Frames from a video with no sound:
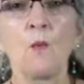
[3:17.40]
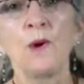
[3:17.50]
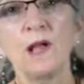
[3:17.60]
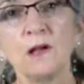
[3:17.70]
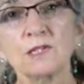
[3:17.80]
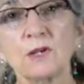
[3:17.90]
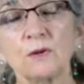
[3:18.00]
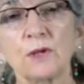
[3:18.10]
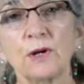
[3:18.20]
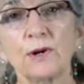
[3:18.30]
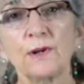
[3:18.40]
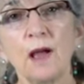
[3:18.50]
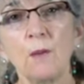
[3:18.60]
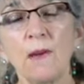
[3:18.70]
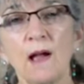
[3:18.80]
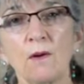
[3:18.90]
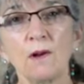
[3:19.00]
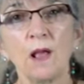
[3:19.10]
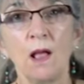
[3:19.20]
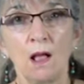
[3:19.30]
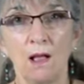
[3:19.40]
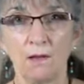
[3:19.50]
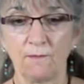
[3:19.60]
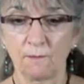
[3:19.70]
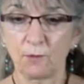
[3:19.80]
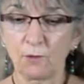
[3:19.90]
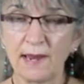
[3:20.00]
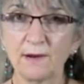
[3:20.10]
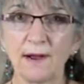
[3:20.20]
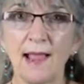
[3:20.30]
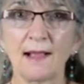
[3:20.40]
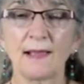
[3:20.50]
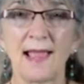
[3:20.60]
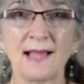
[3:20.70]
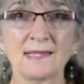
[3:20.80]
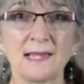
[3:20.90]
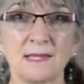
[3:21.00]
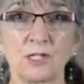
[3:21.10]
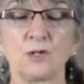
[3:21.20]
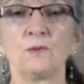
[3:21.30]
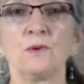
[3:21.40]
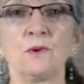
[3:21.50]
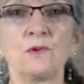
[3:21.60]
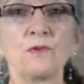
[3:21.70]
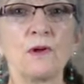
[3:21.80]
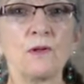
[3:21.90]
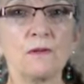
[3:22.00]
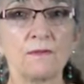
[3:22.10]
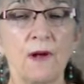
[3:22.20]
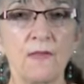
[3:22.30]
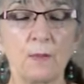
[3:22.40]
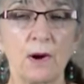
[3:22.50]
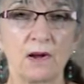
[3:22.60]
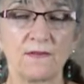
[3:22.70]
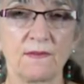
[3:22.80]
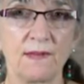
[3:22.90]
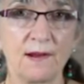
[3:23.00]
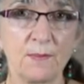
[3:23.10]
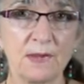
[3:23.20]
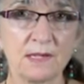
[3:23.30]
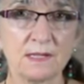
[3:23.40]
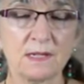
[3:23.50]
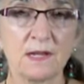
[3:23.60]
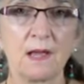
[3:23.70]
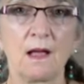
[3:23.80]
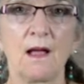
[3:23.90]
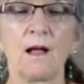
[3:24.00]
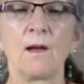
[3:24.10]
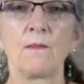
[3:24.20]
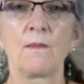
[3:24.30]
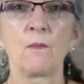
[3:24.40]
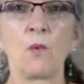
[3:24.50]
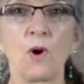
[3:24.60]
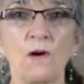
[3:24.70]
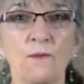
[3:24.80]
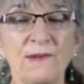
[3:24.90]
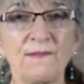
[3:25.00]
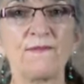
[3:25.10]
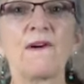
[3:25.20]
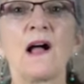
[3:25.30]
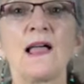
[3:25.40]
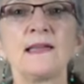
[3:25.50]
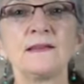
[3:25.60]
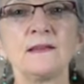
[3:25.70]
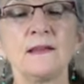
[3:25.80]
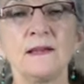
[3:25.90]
We also learn about greater access to neutral on the part of the therapist, more refined